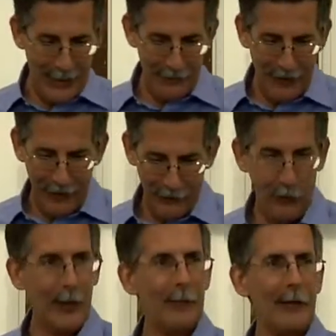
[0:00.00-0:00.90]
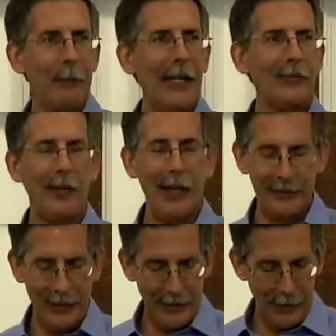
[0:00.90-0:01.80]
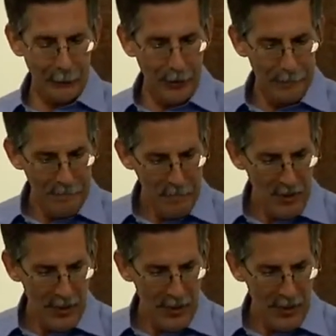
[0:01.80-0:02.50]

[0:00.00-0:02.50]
85 year old. Am a pastor allowed to say kick butt?